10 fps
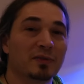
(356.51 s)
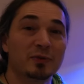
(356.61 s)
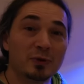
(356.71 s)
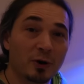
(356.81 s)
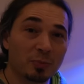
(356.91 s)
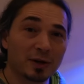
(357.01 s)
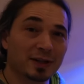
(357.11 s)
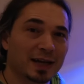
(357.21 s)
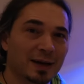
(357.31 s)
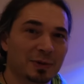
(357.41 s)
If you know, put it in
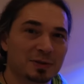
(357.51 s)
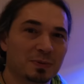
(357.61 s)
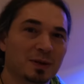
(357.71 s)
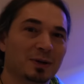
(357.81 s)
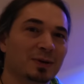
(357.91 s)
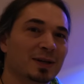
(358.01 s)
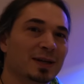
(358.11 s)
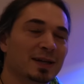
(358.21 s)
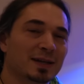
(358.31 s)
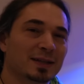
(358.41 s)
the comments below.
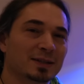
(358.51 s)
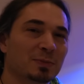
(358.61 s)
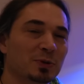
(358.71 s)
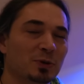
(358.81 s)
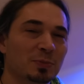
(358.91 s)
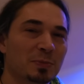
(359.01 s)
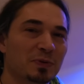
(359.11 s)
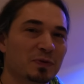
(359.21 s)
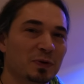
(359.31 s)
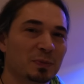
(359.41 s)
Someone told me
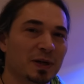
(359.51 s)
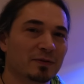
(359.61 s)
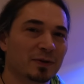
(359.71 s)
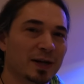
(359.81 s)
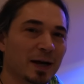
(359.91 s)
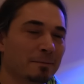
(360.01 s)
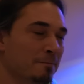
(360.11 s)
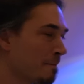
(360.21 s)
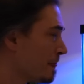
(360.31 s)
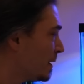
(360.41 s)
before, but I forgot.
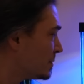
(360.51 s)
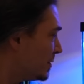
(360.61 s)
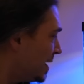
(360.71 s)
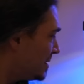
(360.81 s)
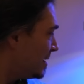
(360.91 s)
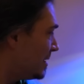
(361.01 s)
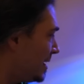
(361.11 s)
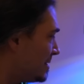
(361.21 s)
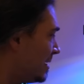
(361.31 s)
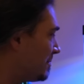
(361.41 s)
So that's an
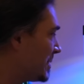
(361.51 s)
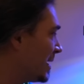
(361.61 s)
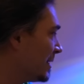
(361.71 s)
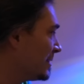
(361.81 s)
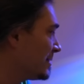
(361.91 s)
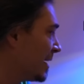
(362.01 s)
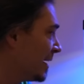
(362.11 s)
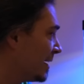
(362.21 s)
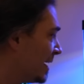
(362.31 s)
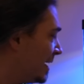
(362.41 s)
update on this tank.